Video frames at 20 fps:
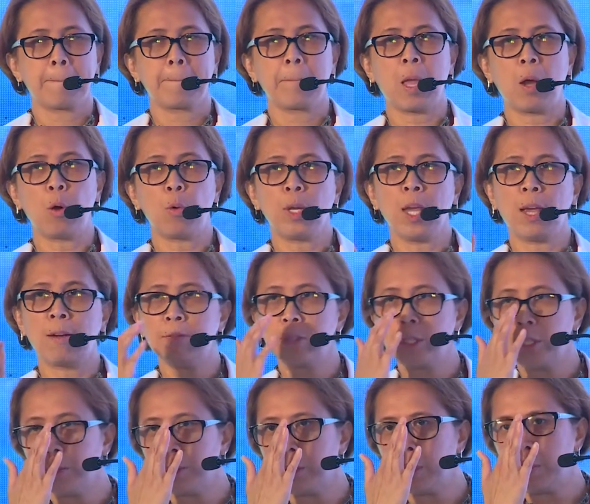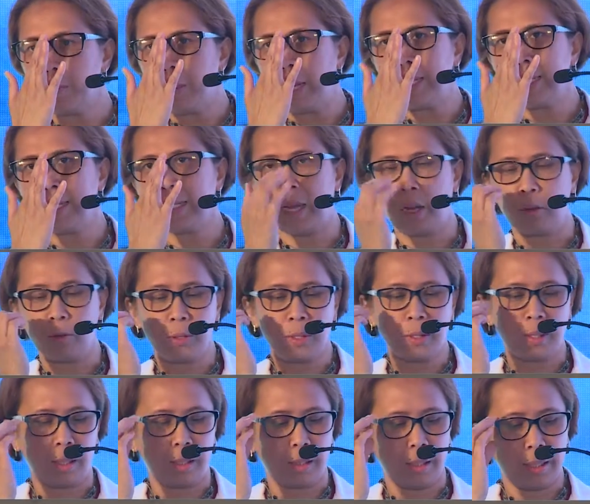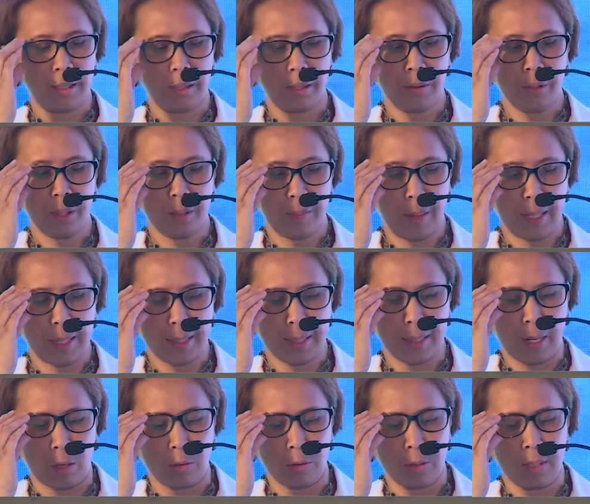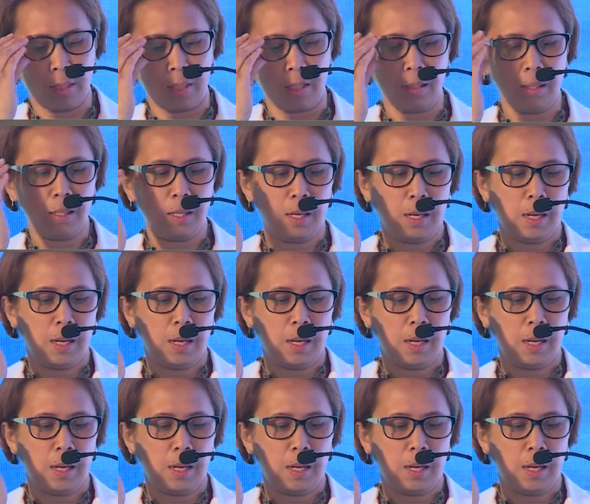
Now we have the unit-based council. In the unit-based council,